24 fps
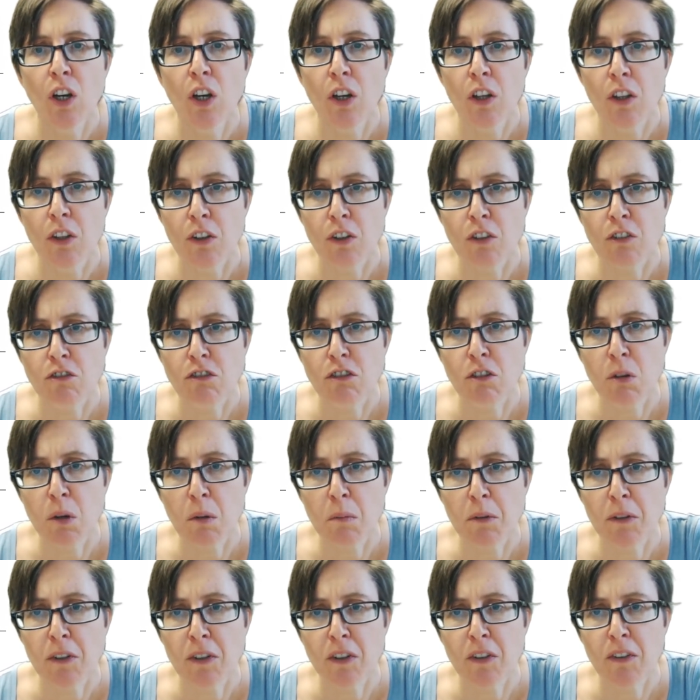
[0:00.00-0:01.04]
The true
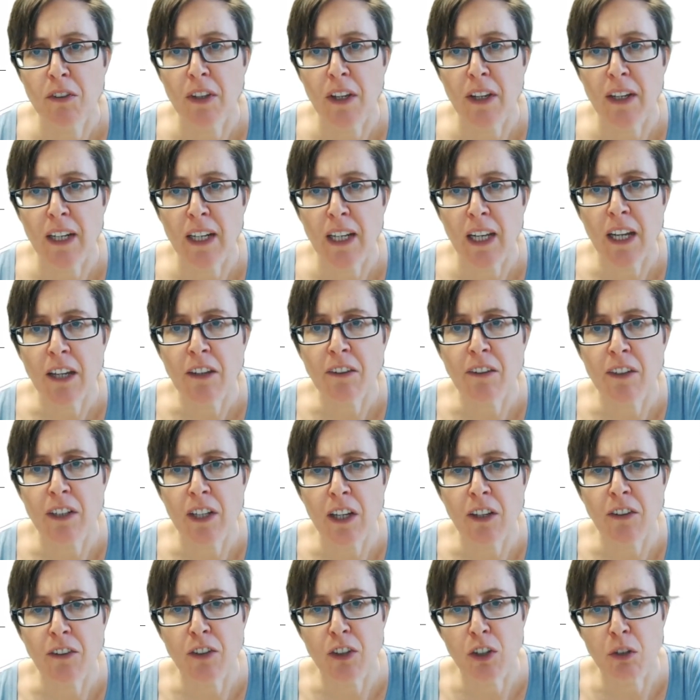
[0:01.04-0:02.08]
amplitude is getting less and
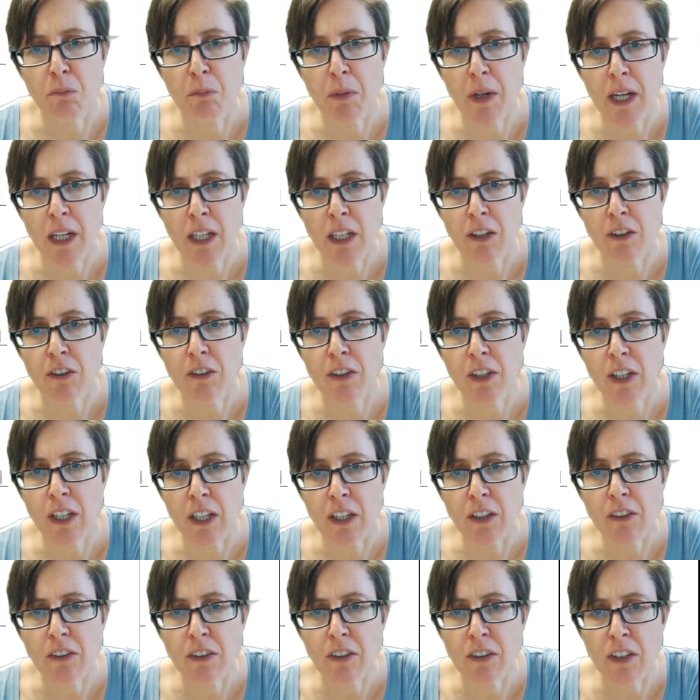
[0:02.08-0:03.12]
less, you can barely see
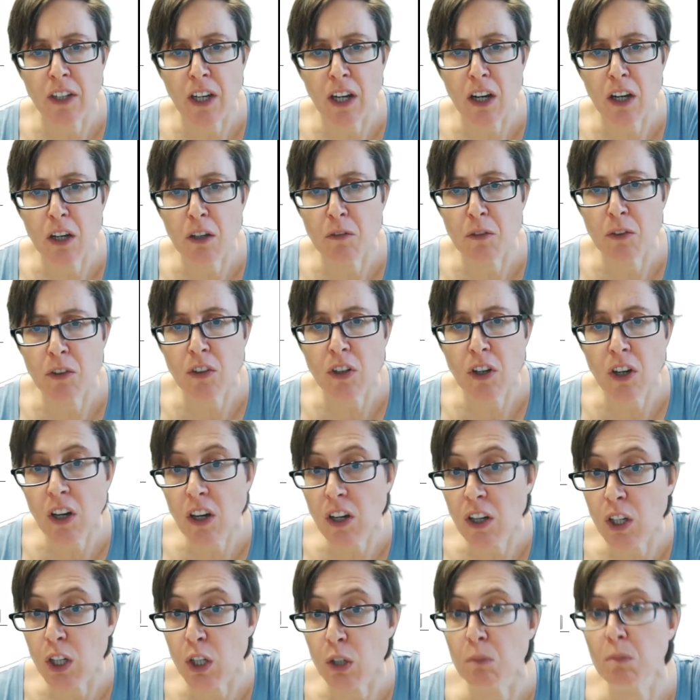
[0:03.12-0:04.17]
it, and yet over
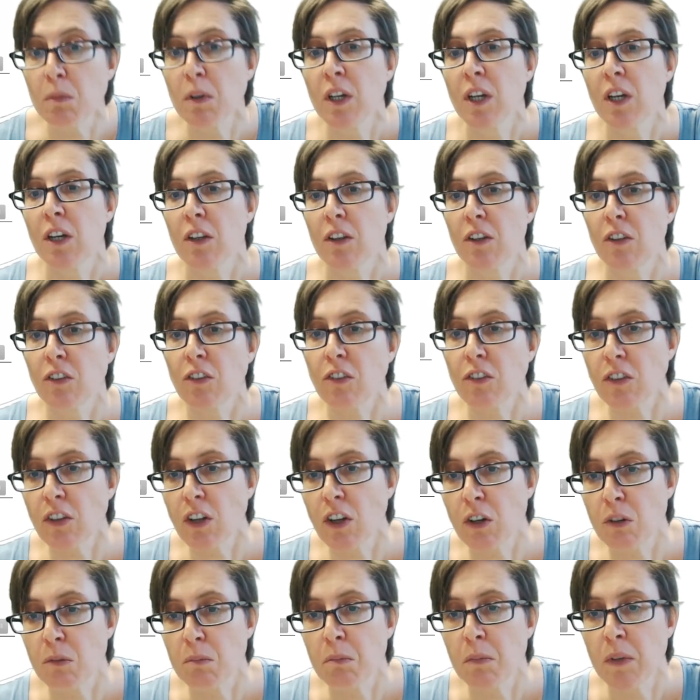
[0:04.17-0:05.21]
time the
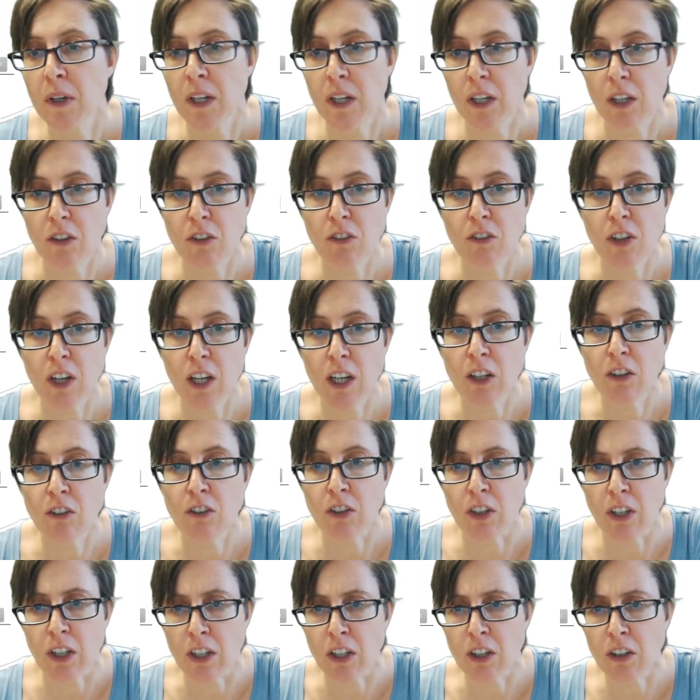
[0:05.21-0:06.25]
sum is
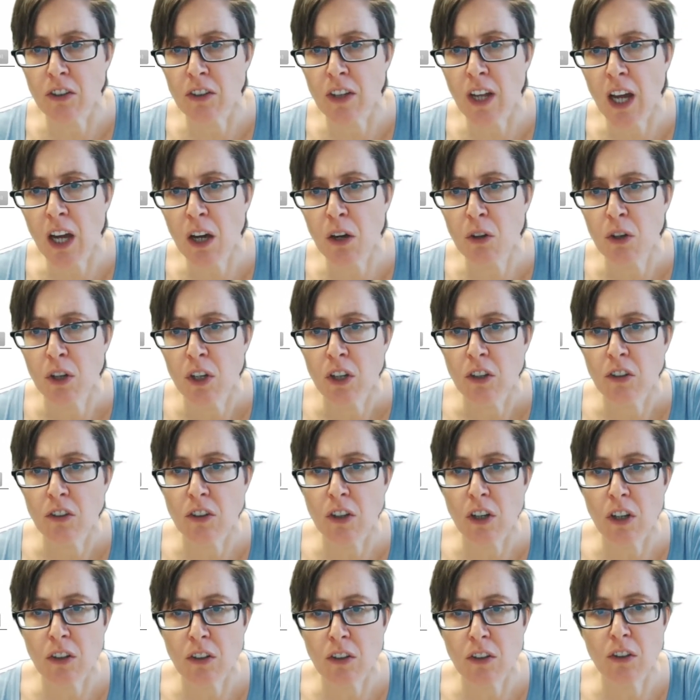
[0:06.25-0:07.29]
changing and it's now
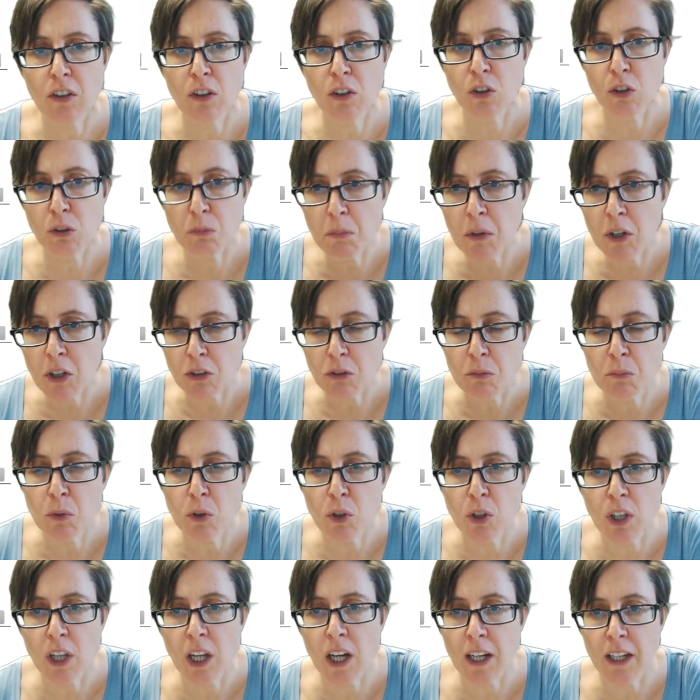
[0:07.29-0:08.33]
starting to look much more
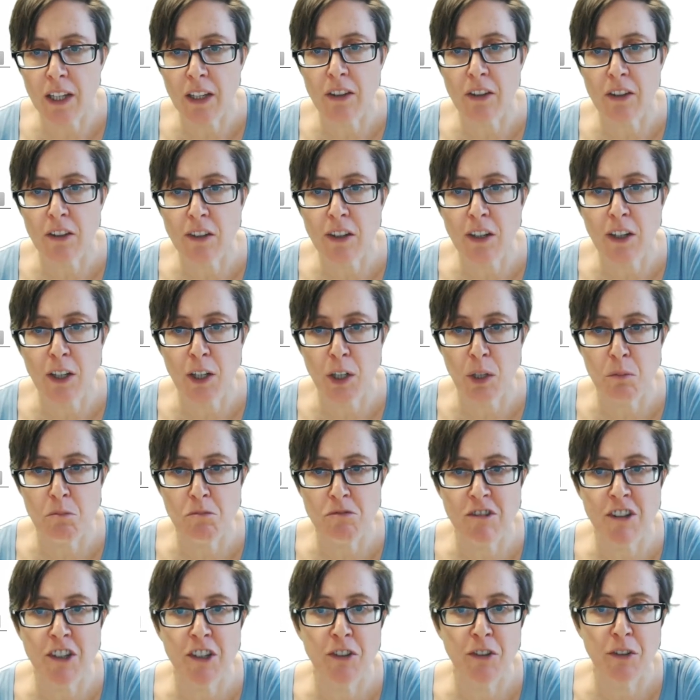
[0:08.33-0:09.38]
like the Tyne
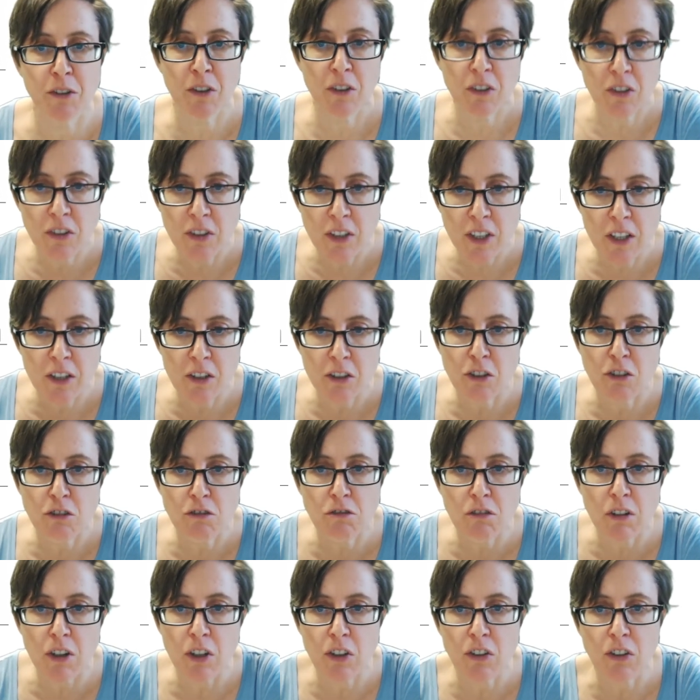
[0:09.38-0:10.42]
Bridge. You can see the
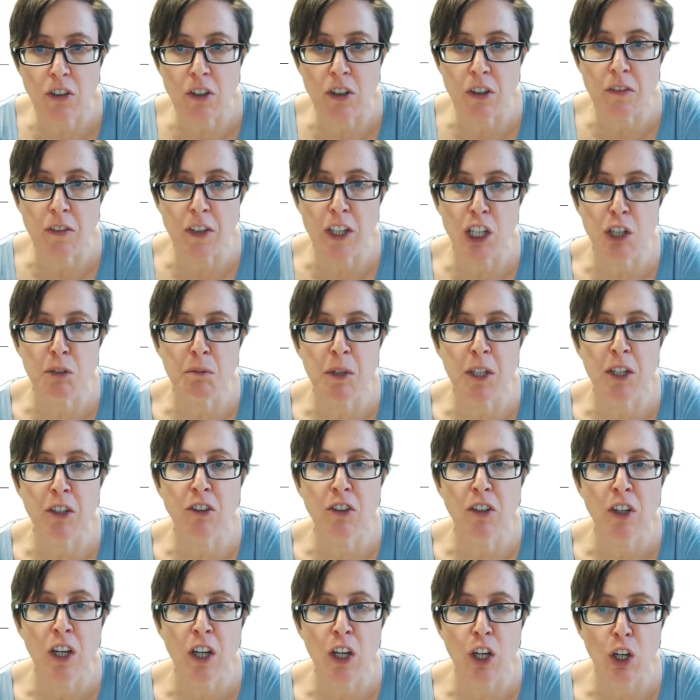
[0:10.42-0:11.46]
structure of the image
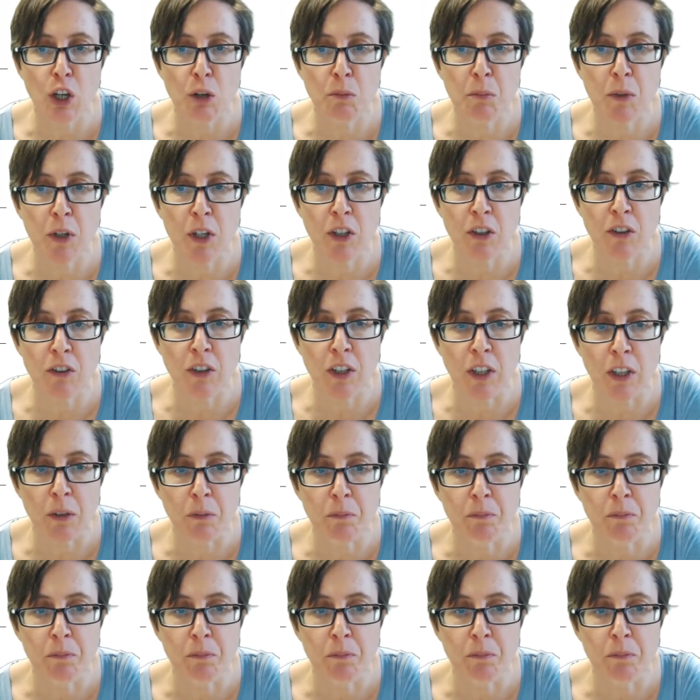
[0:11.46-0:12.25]
emerging.